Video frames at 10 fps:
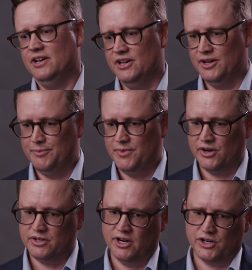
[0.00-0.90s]

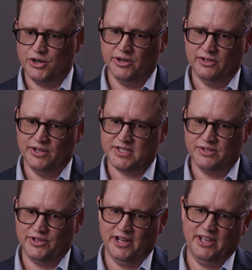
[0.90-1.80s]
Our current list
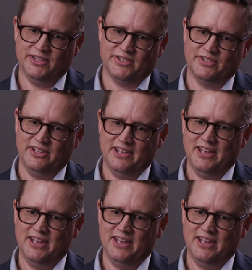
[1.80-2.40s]
of clients